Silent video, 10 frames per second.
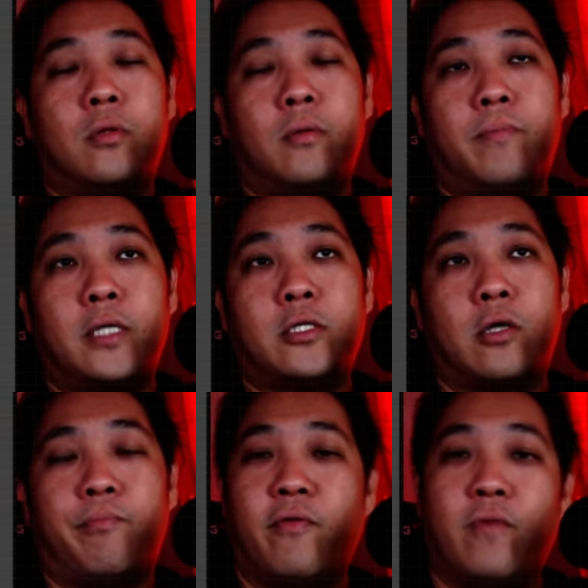Based
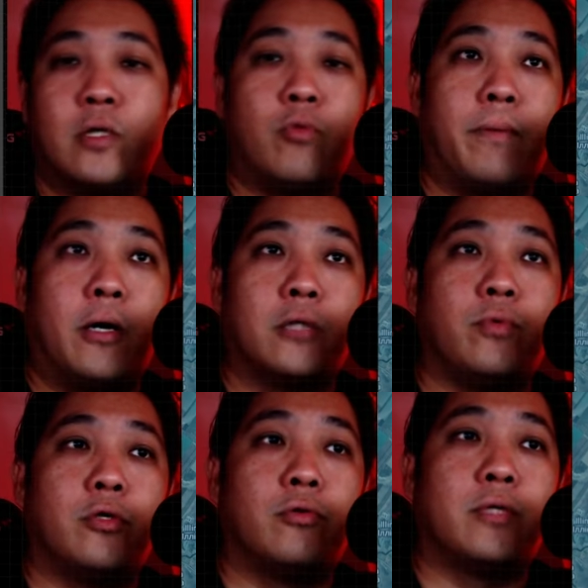on previous reports,
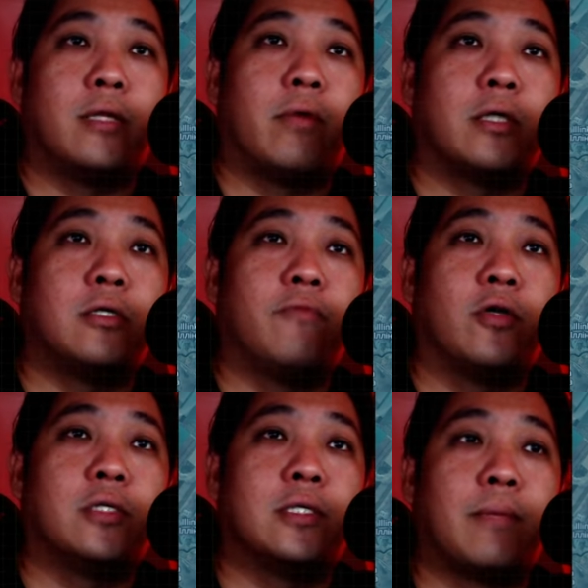we know that the Russian
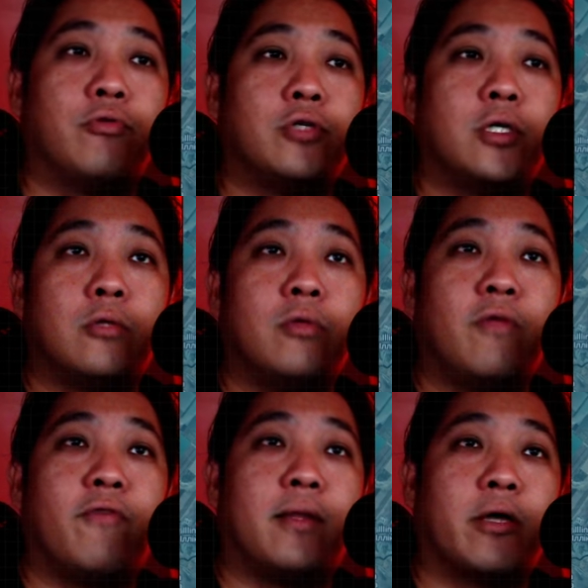forces are pushing in two
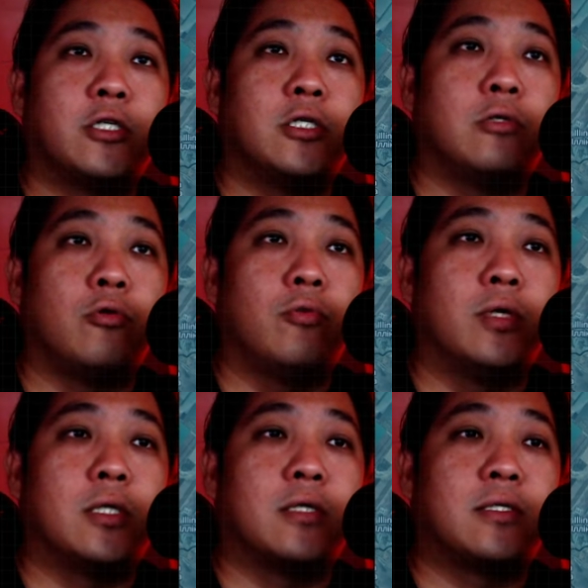different directions
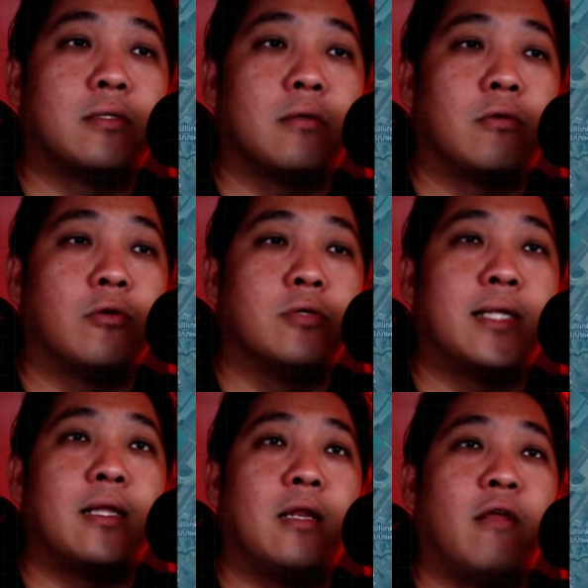towards
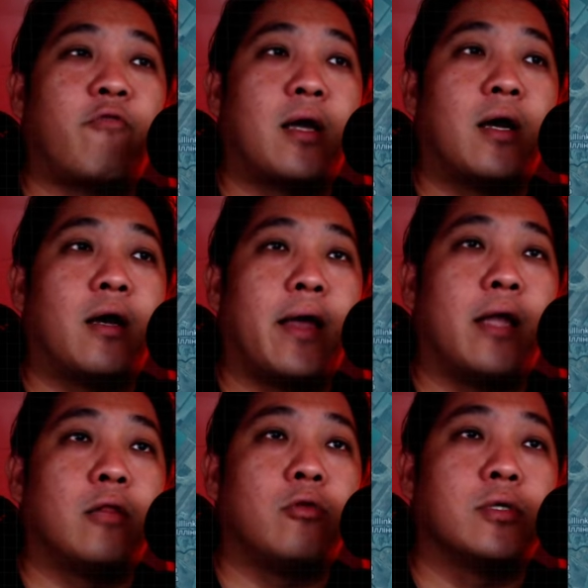Konstantinivka
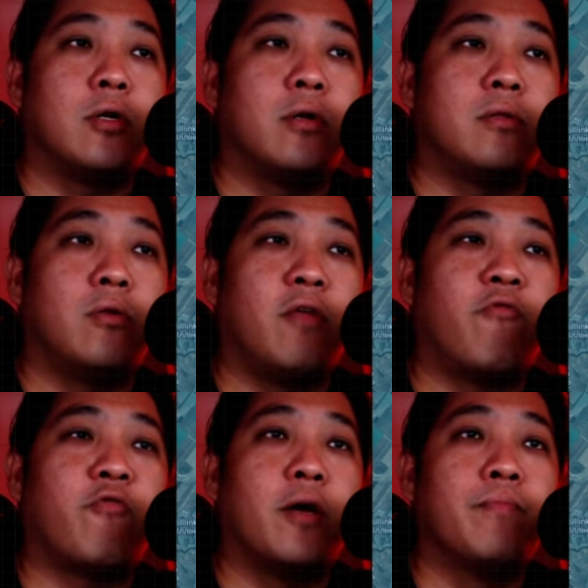and towards
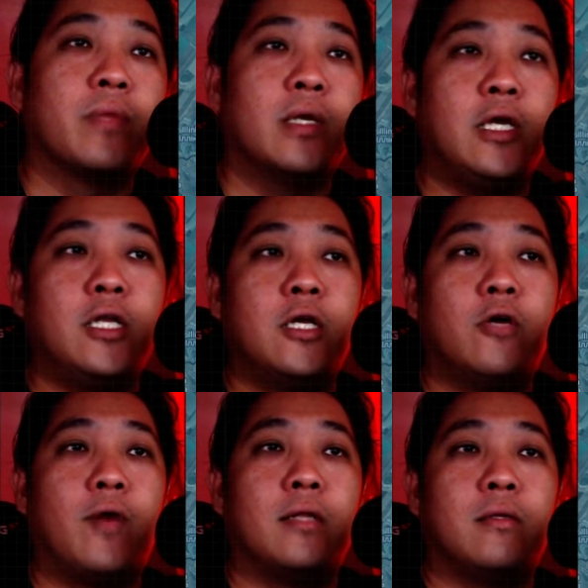Antonivka, either
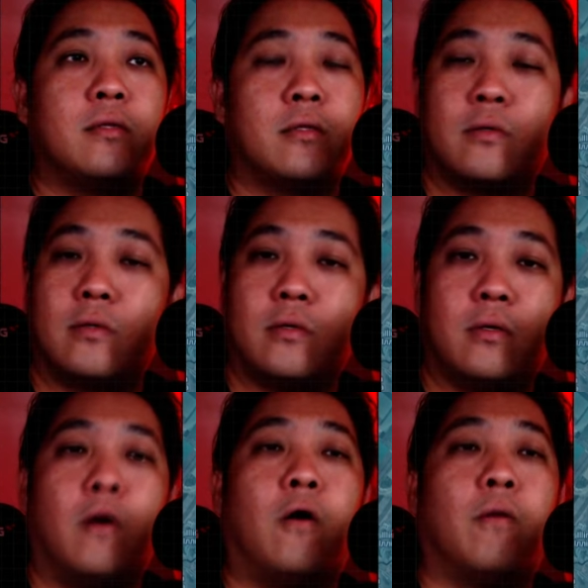one
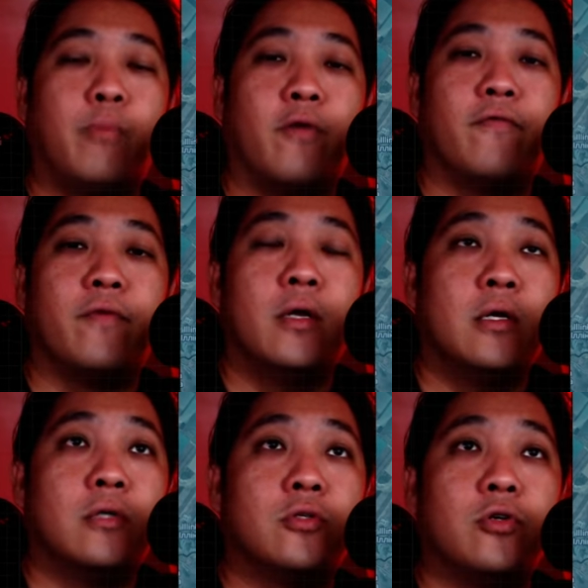or both.
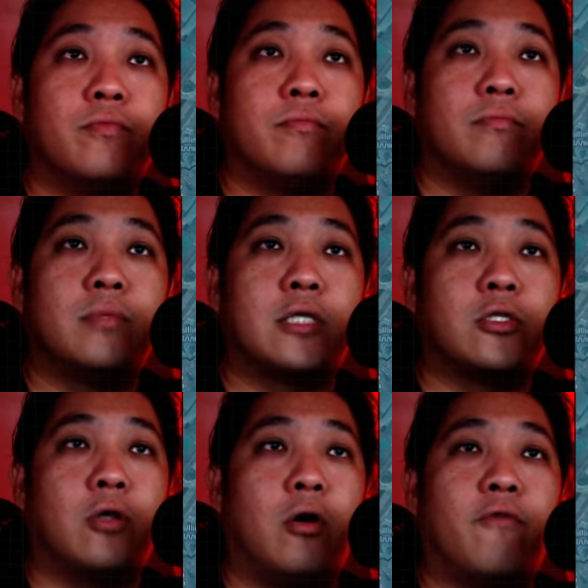So
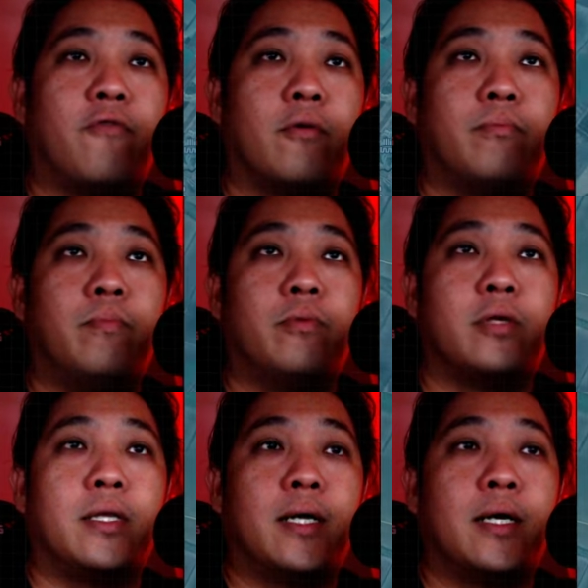that's all from
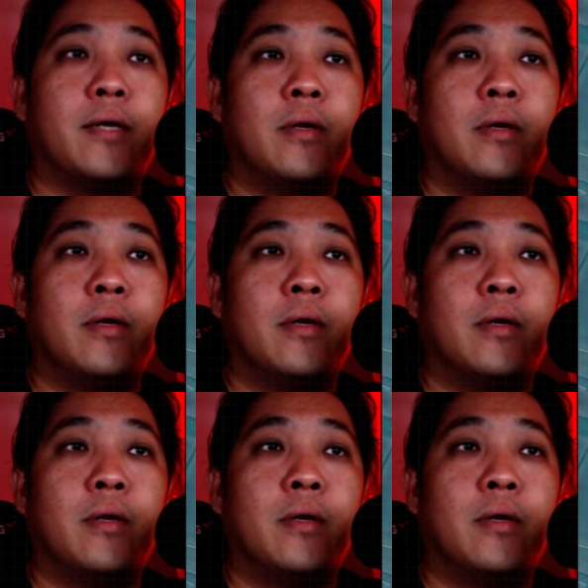Boyeda.